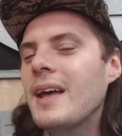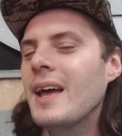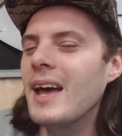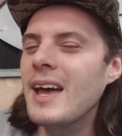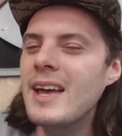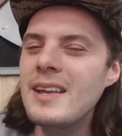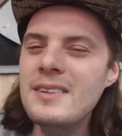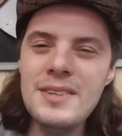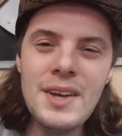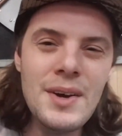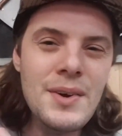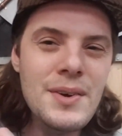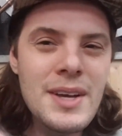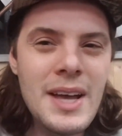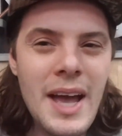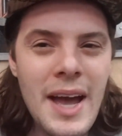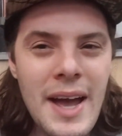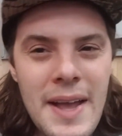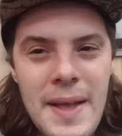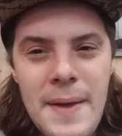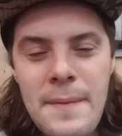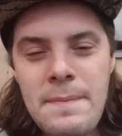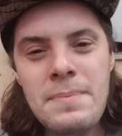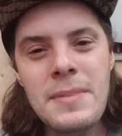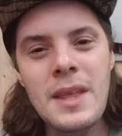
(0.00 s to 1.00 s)
It's
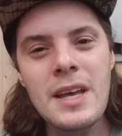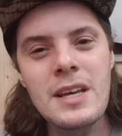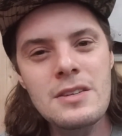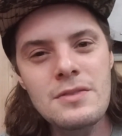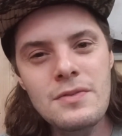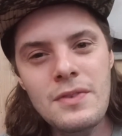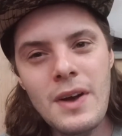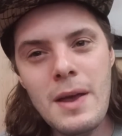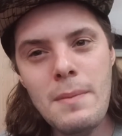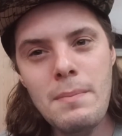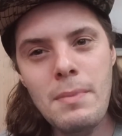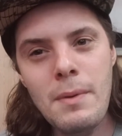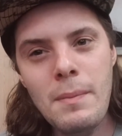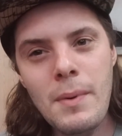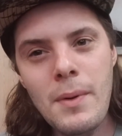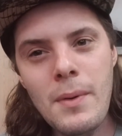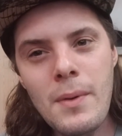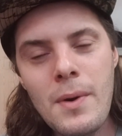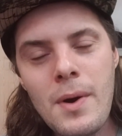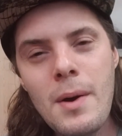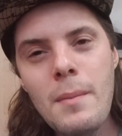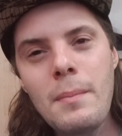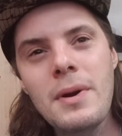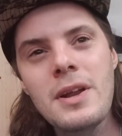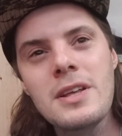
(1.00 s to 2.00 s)
okay, it's vapeable,
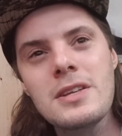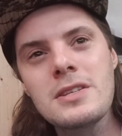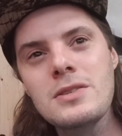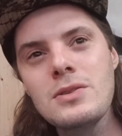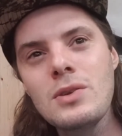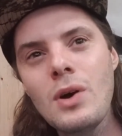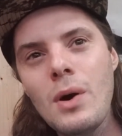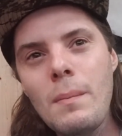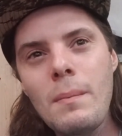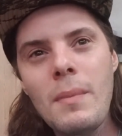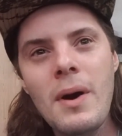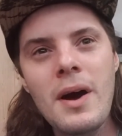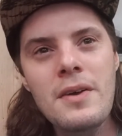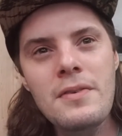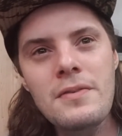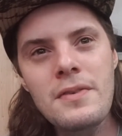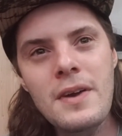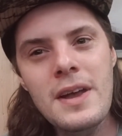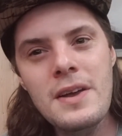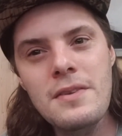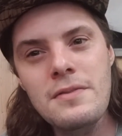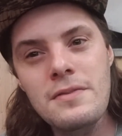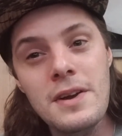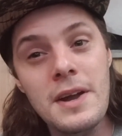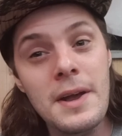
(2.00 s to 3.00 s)
but it's not my
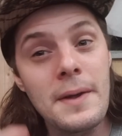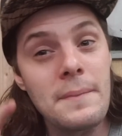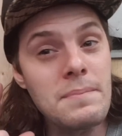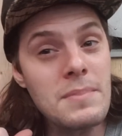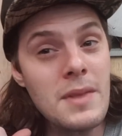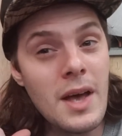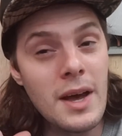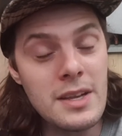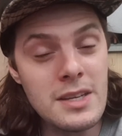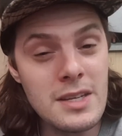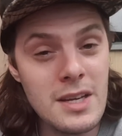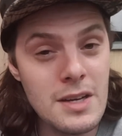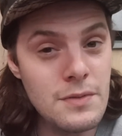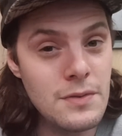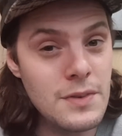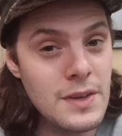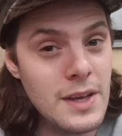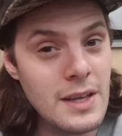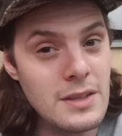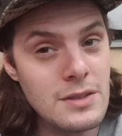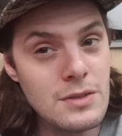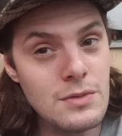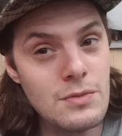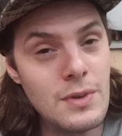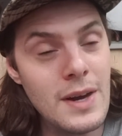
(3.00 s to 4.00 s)
favourite. I did
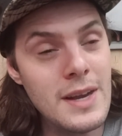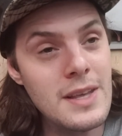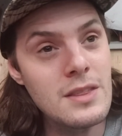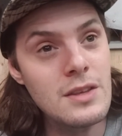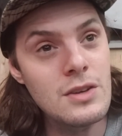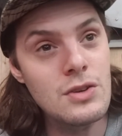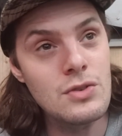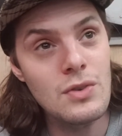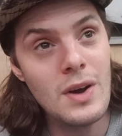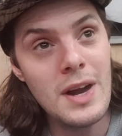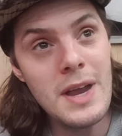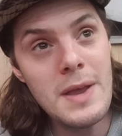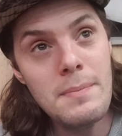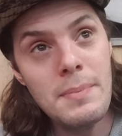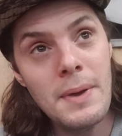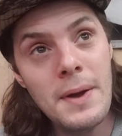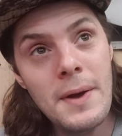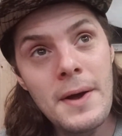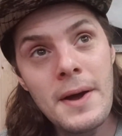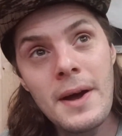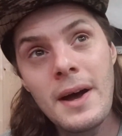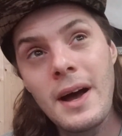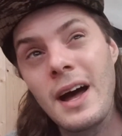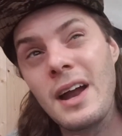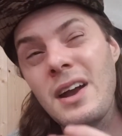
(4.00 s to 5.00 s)
forget to rate the grape,
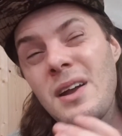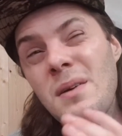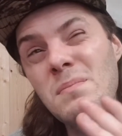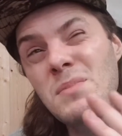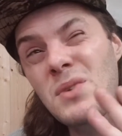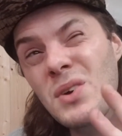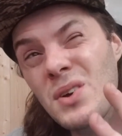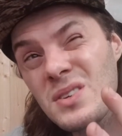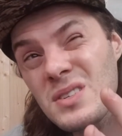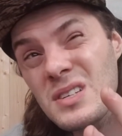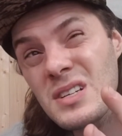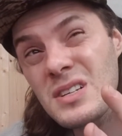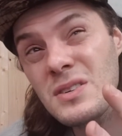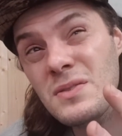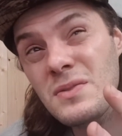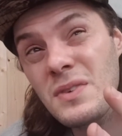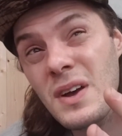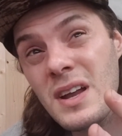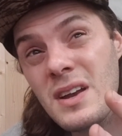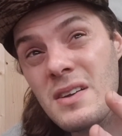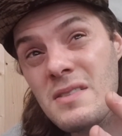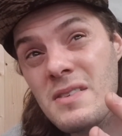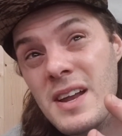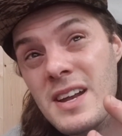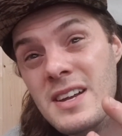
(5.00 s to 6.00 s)
and I'm not such a
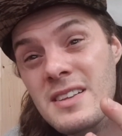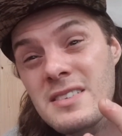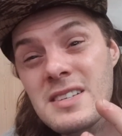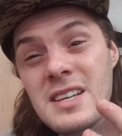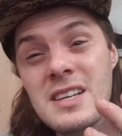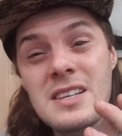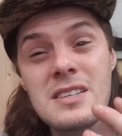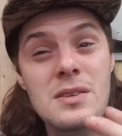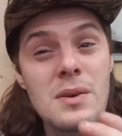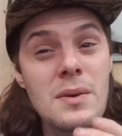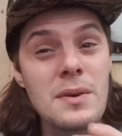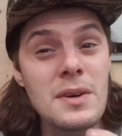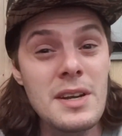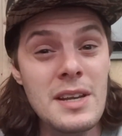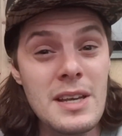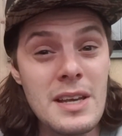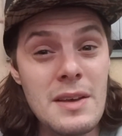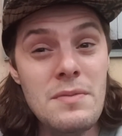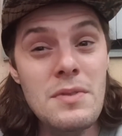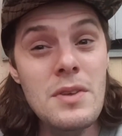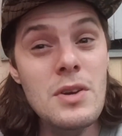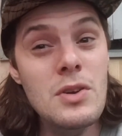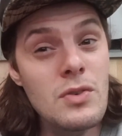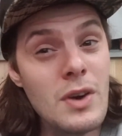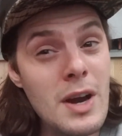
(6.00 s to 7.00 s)
fan of aniseed, so I'm going to
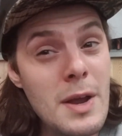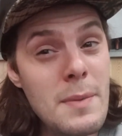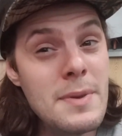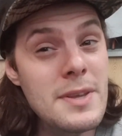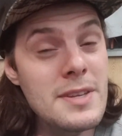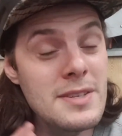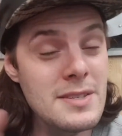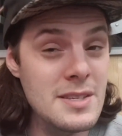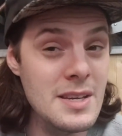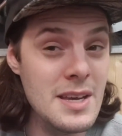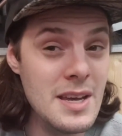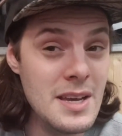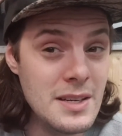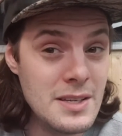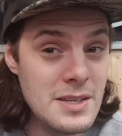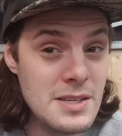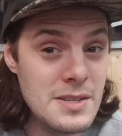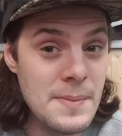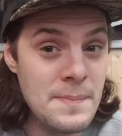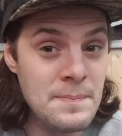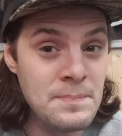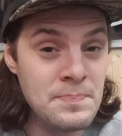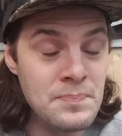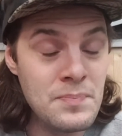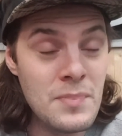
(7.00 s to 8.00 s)
give the grape a 6,
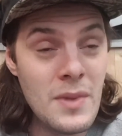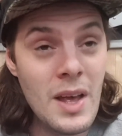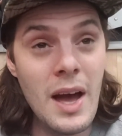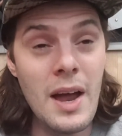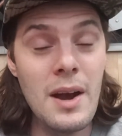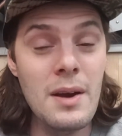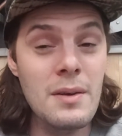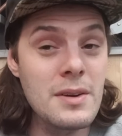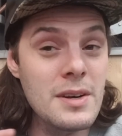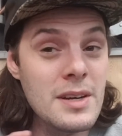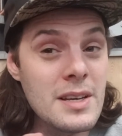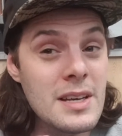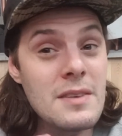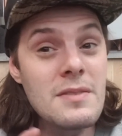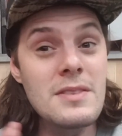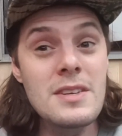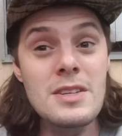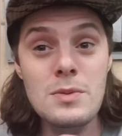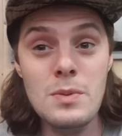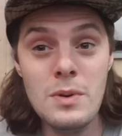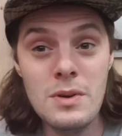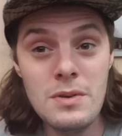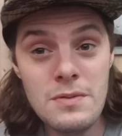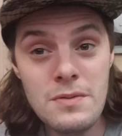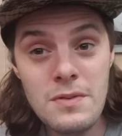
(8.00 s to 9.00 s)
and I'm going to give
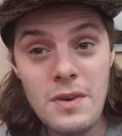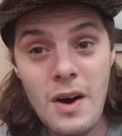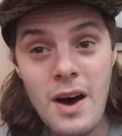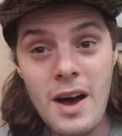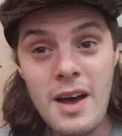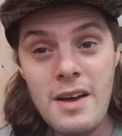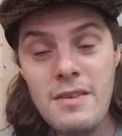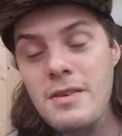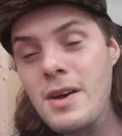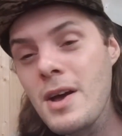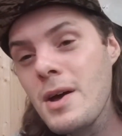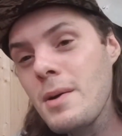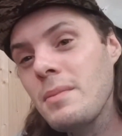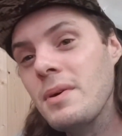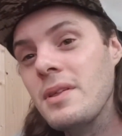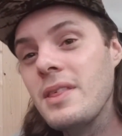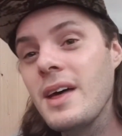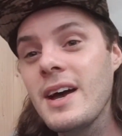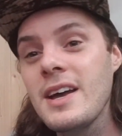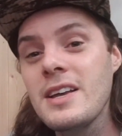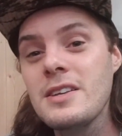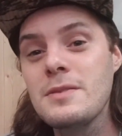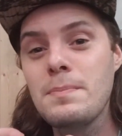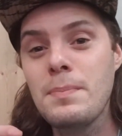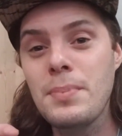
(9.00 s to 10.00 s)
this one a 5. But
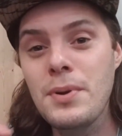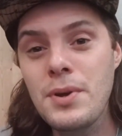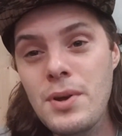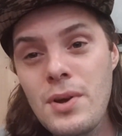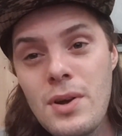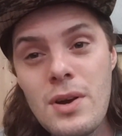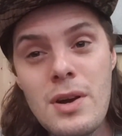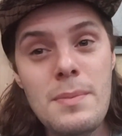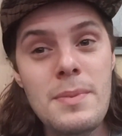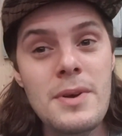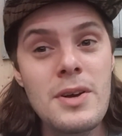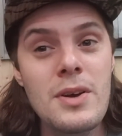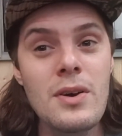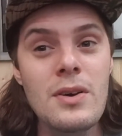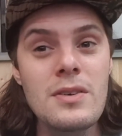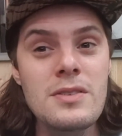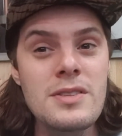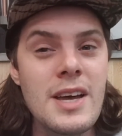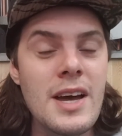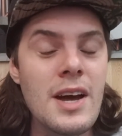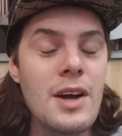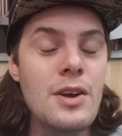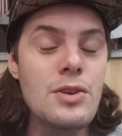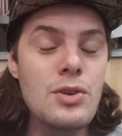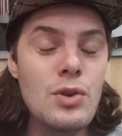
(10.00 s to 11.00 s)
that is purely because
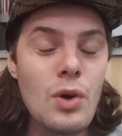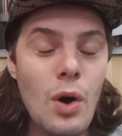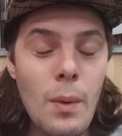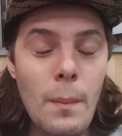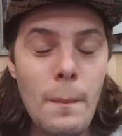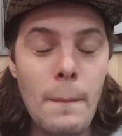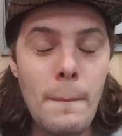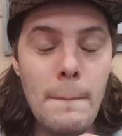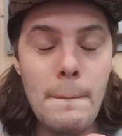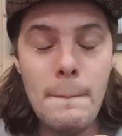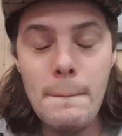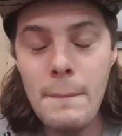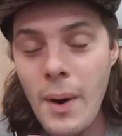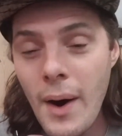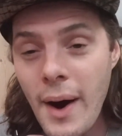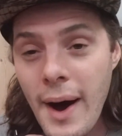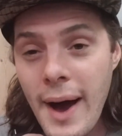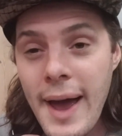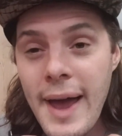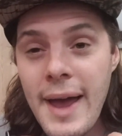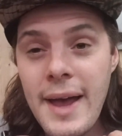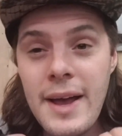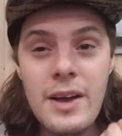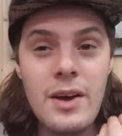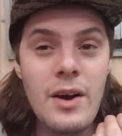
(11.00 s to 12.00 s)
they are not
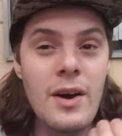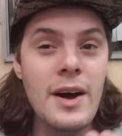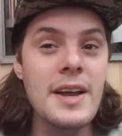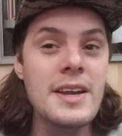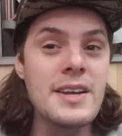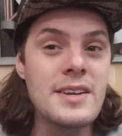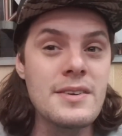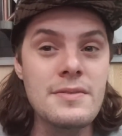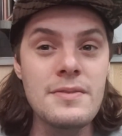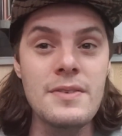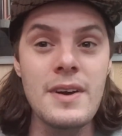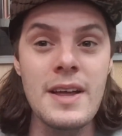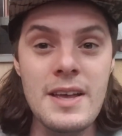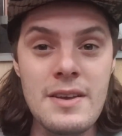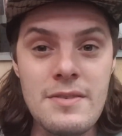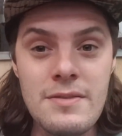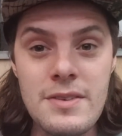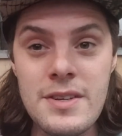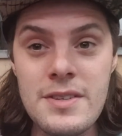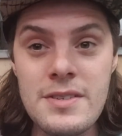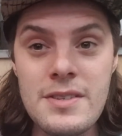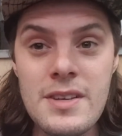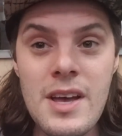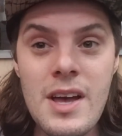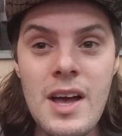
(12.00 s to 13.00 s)
my kind of
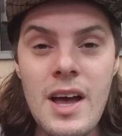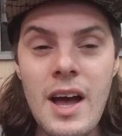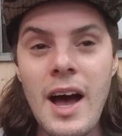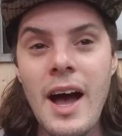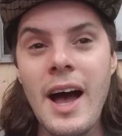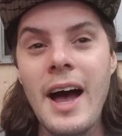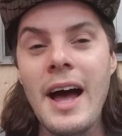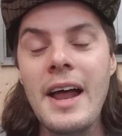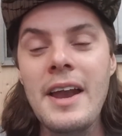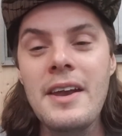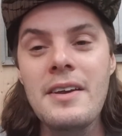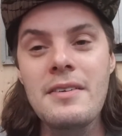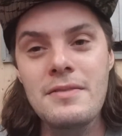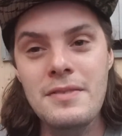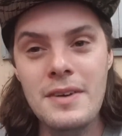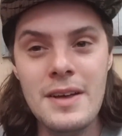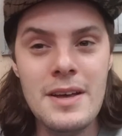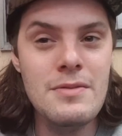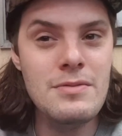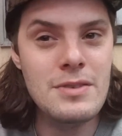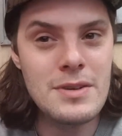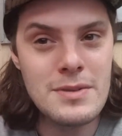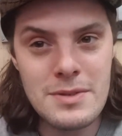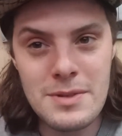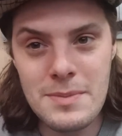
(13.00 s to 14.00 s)
flavours, and
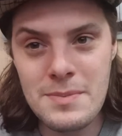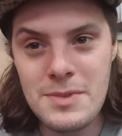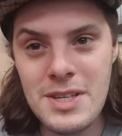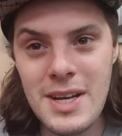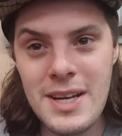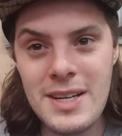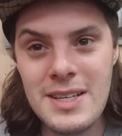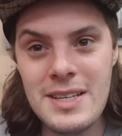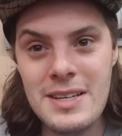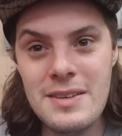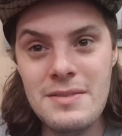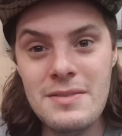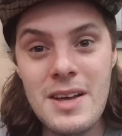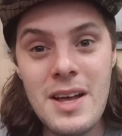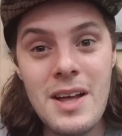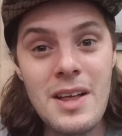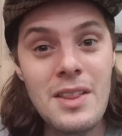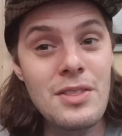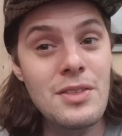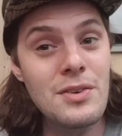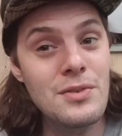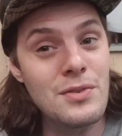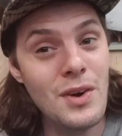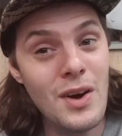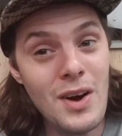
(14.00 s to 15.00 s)
flavour is subjective.
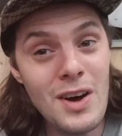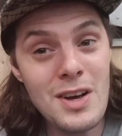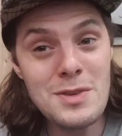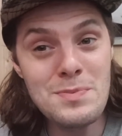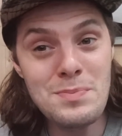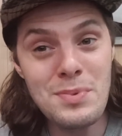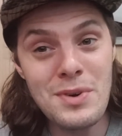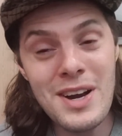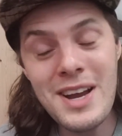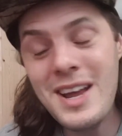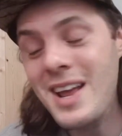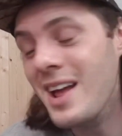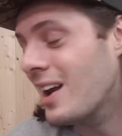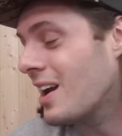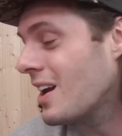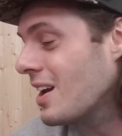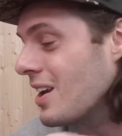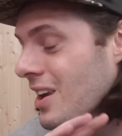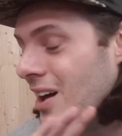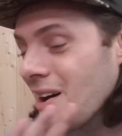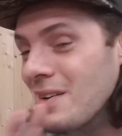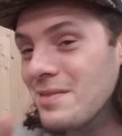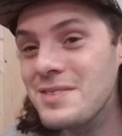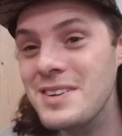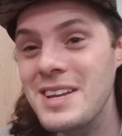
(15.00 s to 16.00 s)
The raspberry,
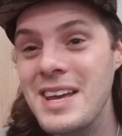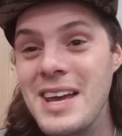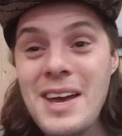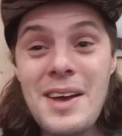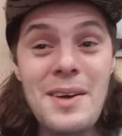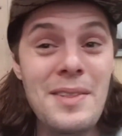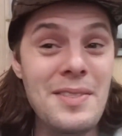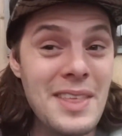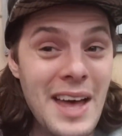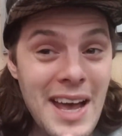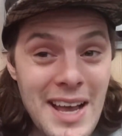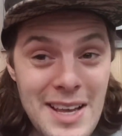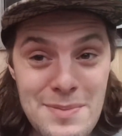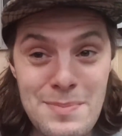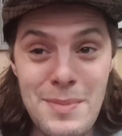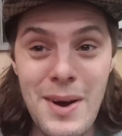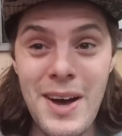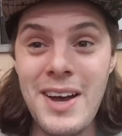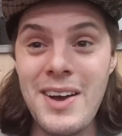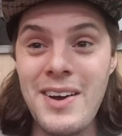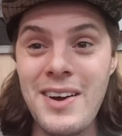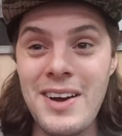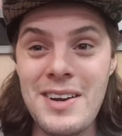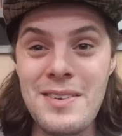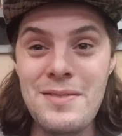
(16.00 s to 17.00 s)
loved it. That is my
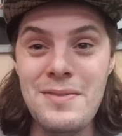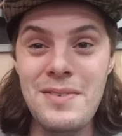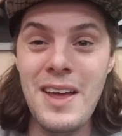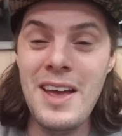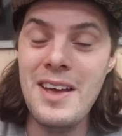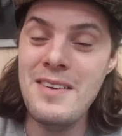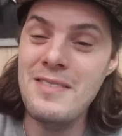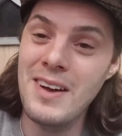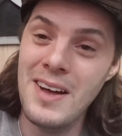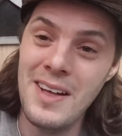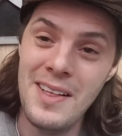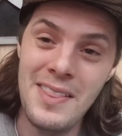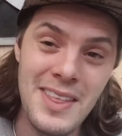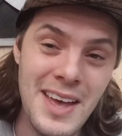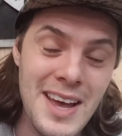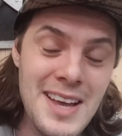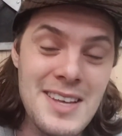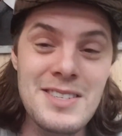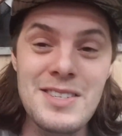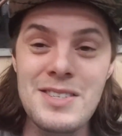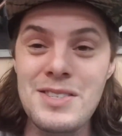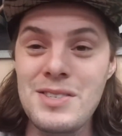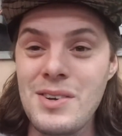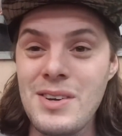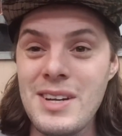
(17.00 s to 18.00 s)
kind of flavour. That is
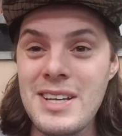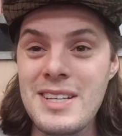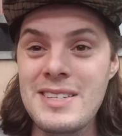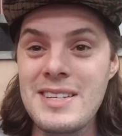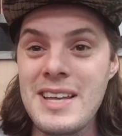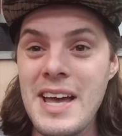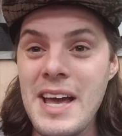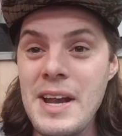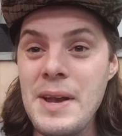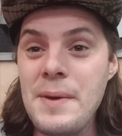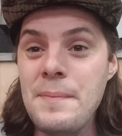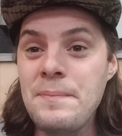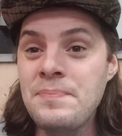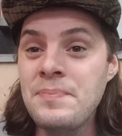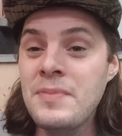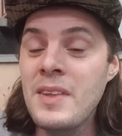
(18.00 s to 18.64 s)
a solid 10.